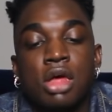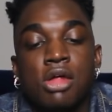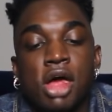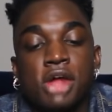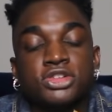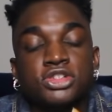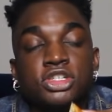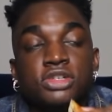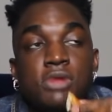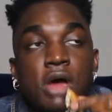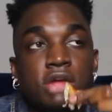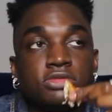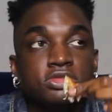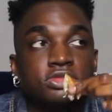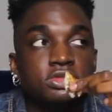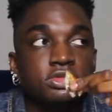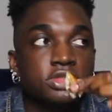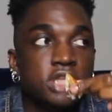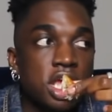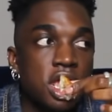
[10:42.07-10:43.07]
I do
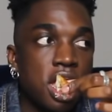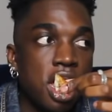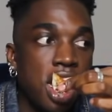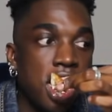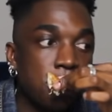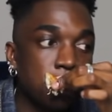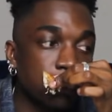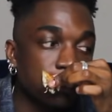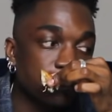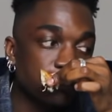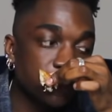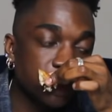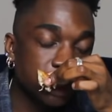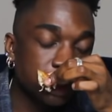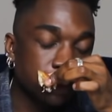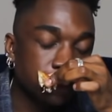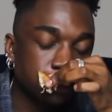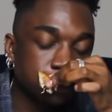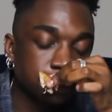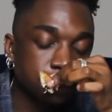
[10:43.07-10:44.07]
understand how it
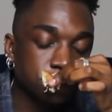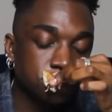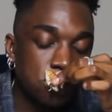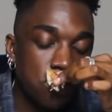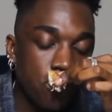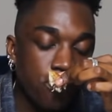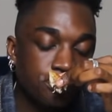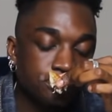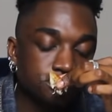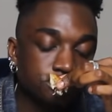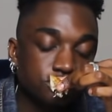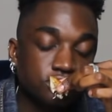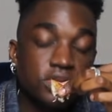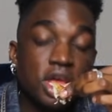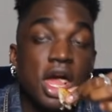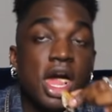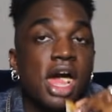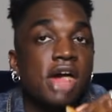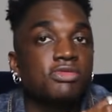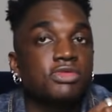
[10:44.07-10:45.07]
feels
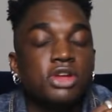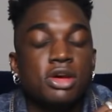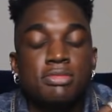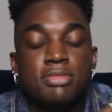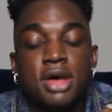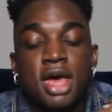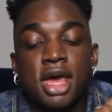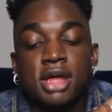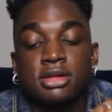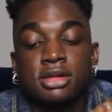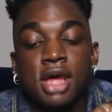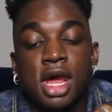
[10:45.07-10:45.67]
to have no butt.